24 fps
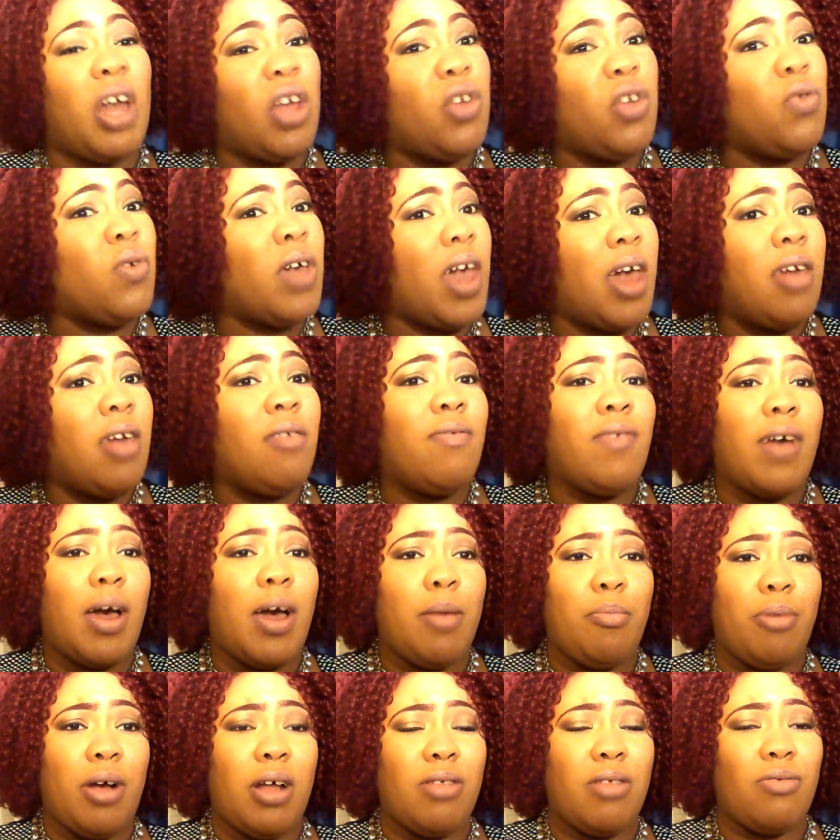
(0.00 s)
Now, you can
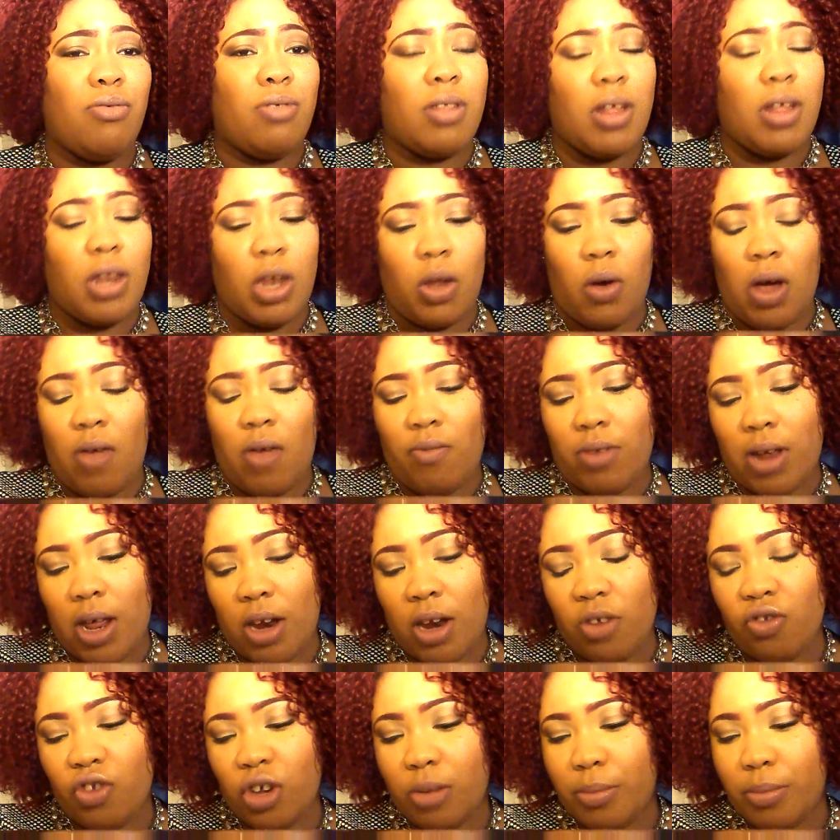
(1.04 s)
find bronzers that don't have a
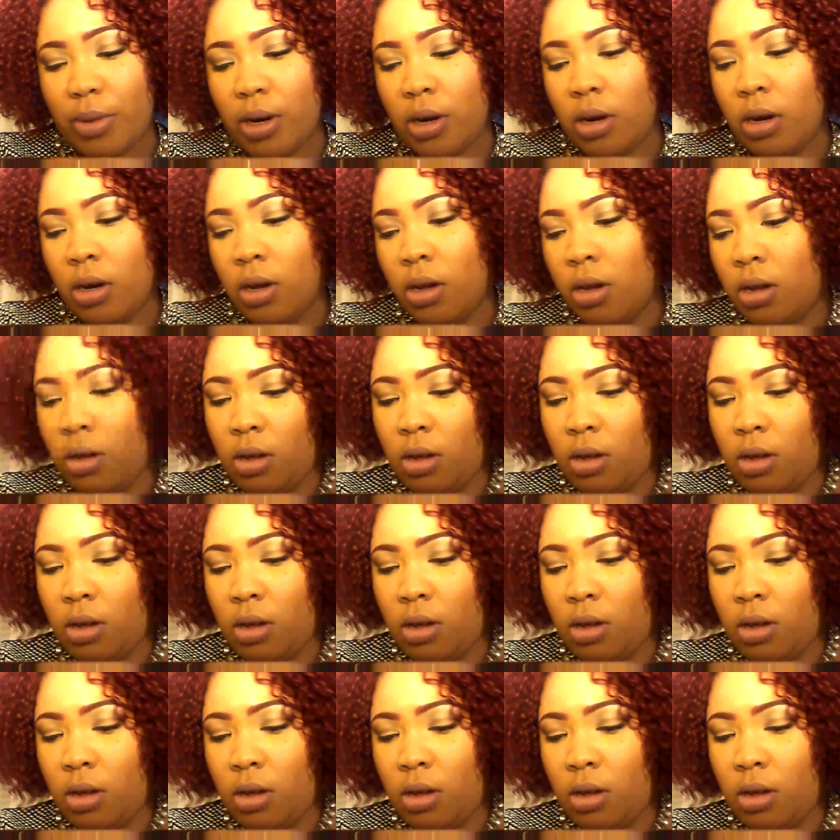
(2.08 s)
lot of shimmer.